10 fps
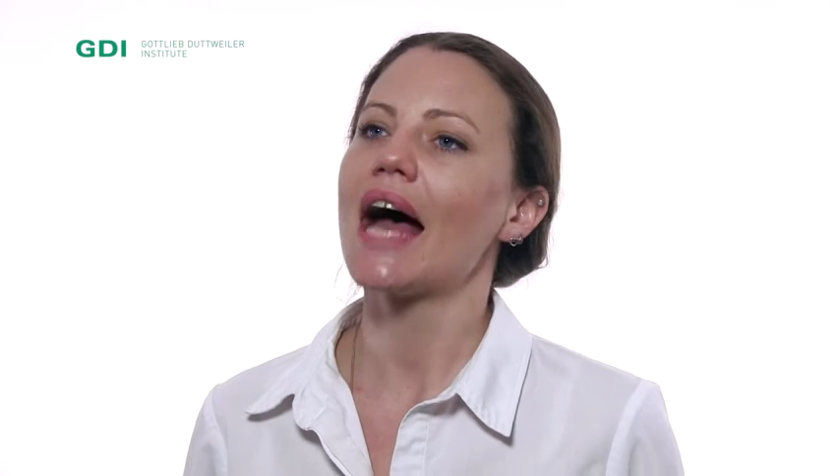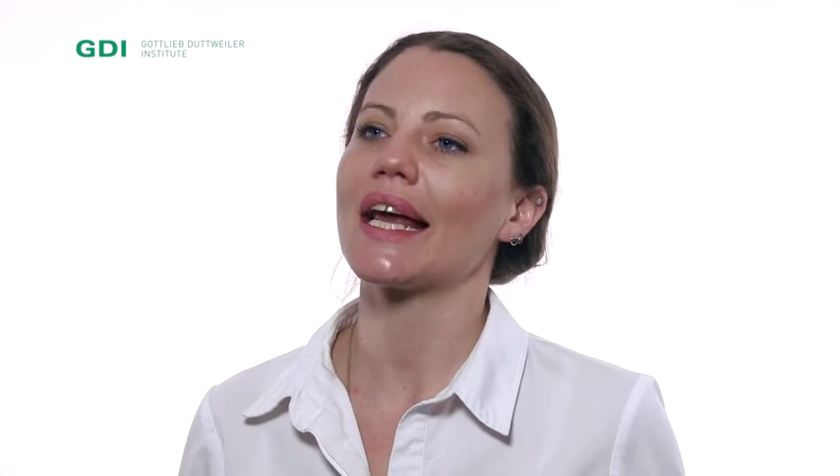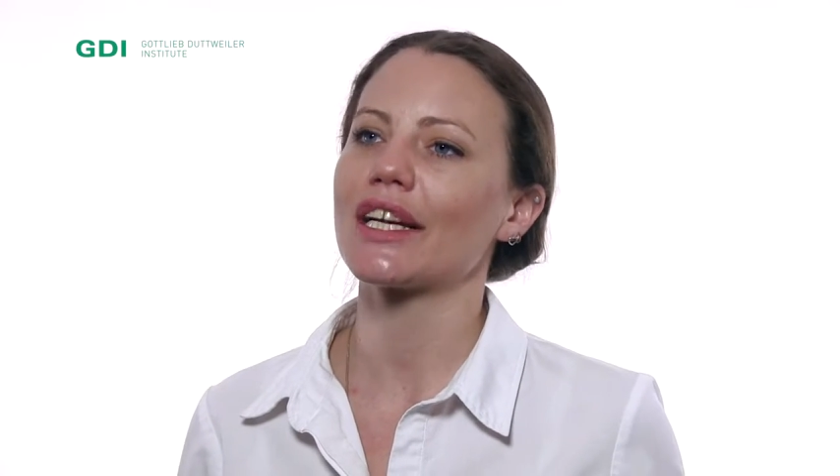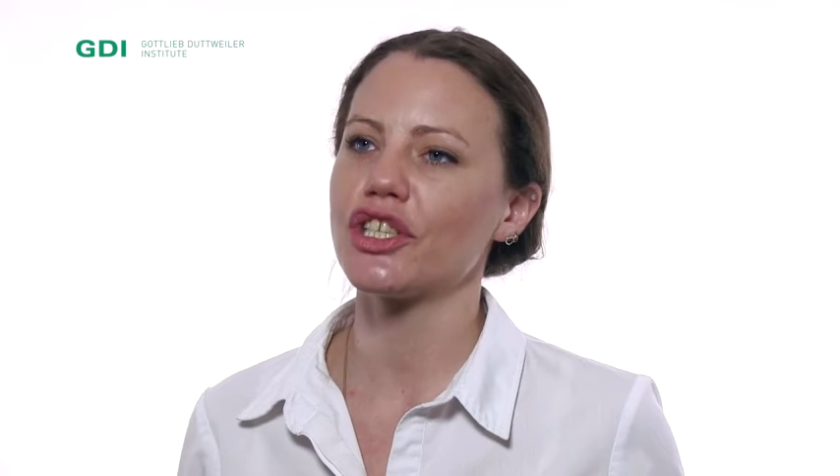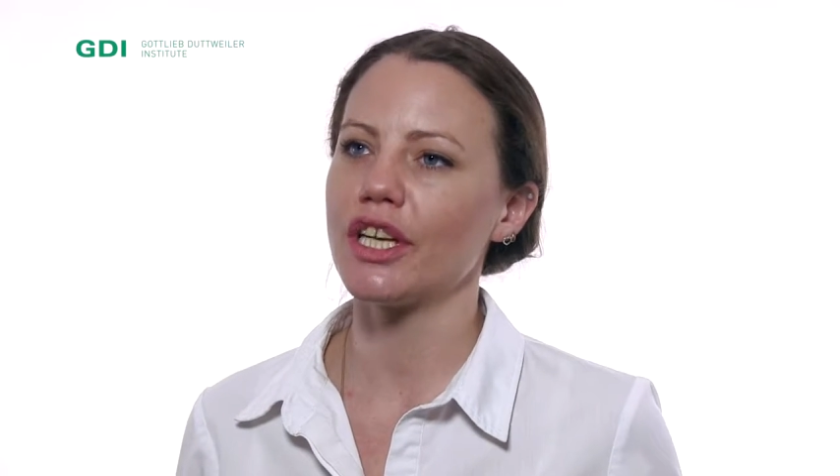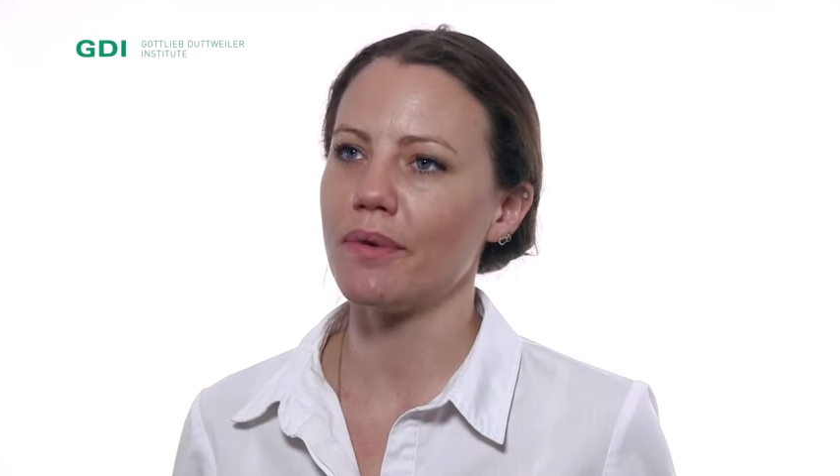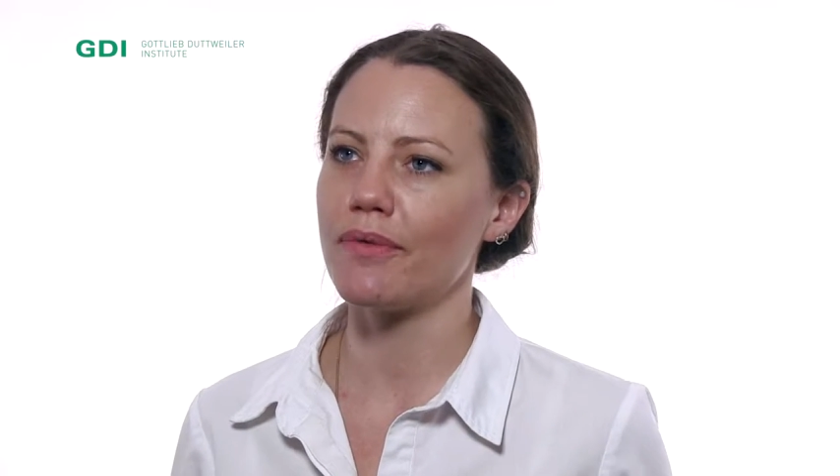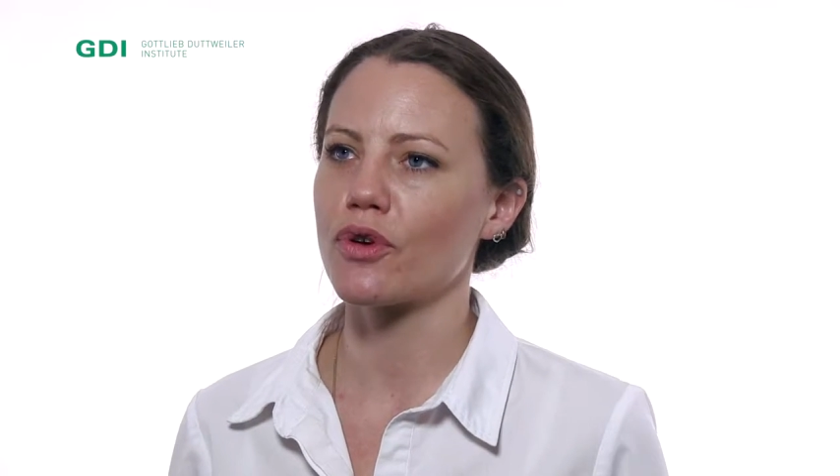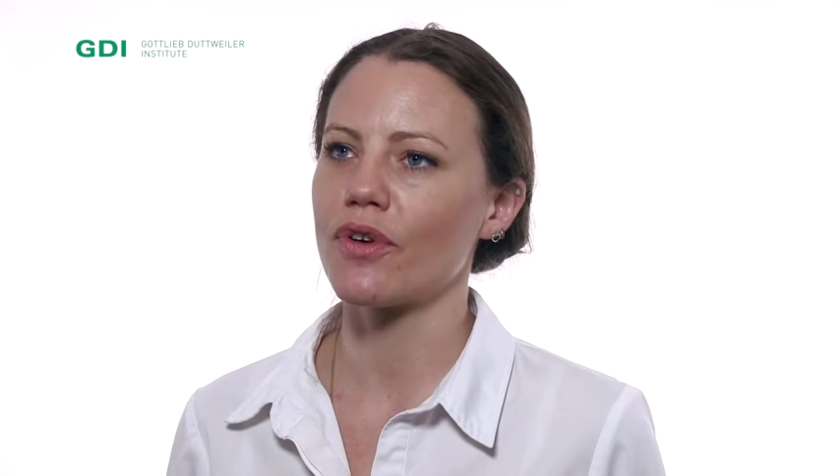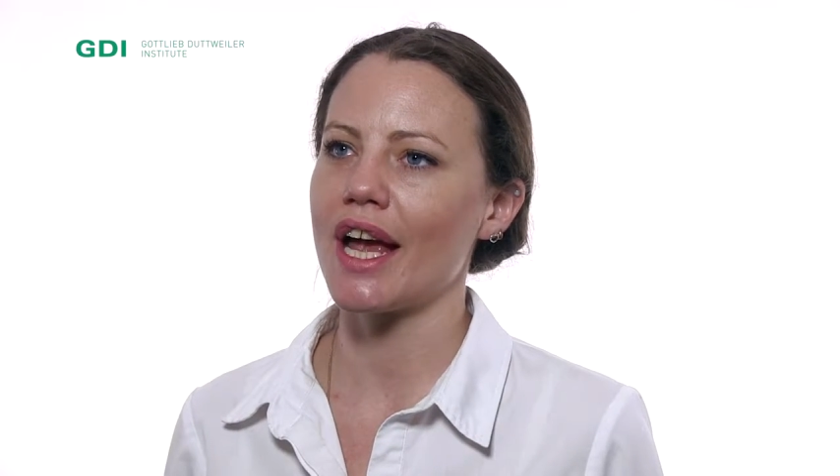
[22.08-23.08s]
and actually
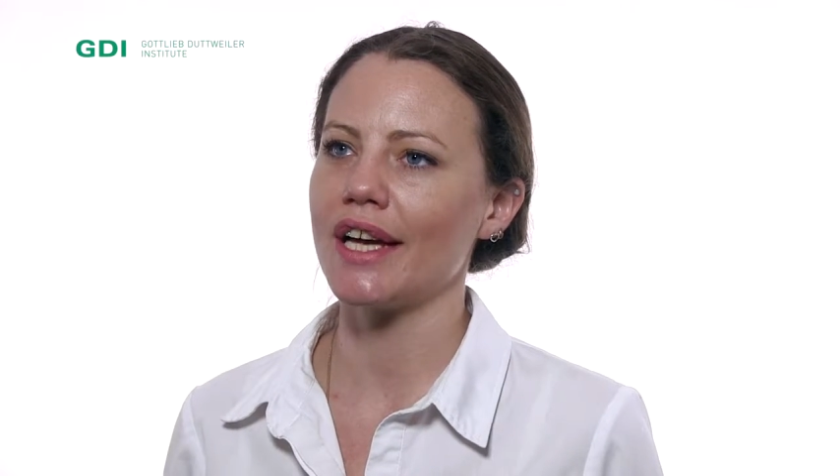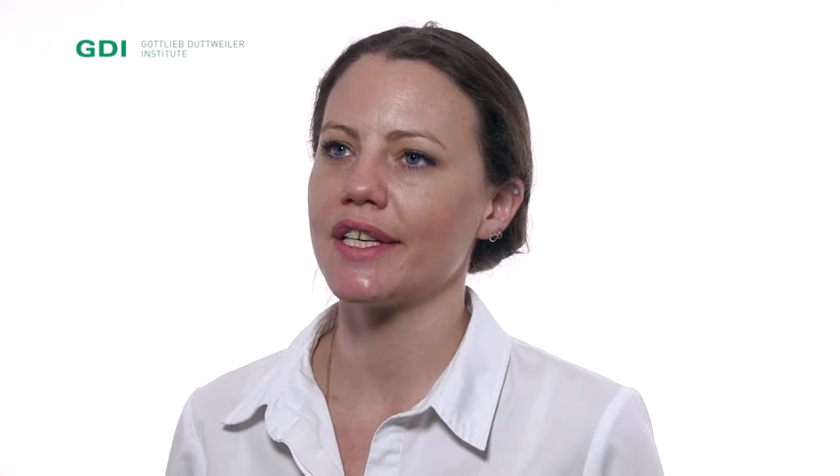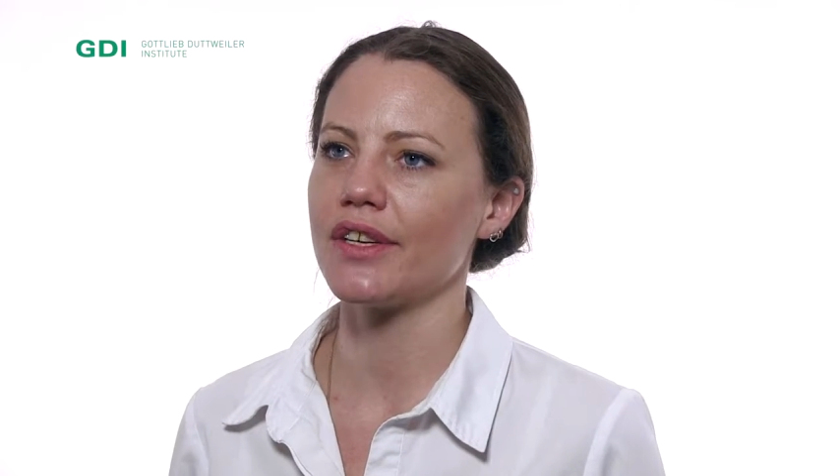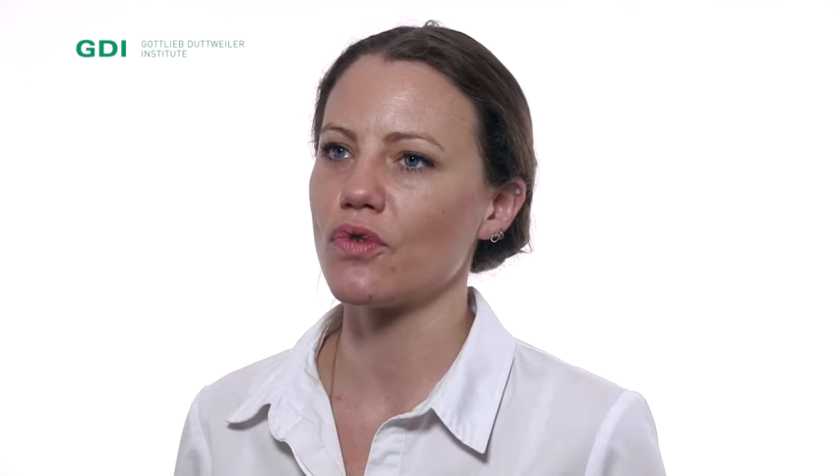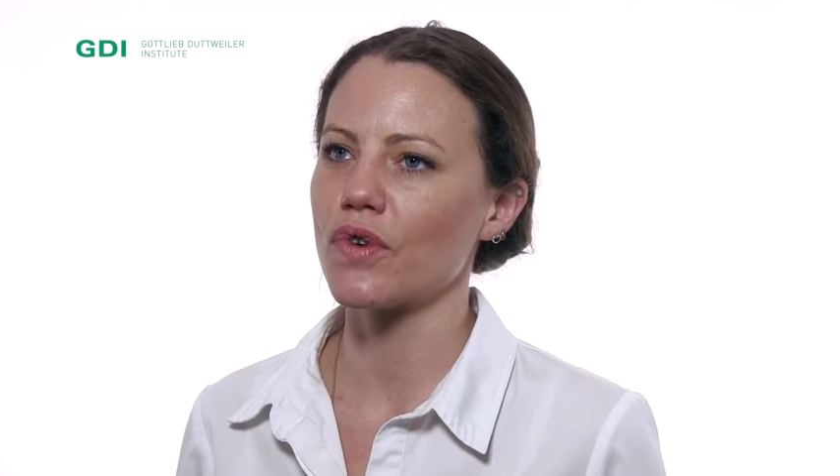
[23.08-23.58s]
we've created an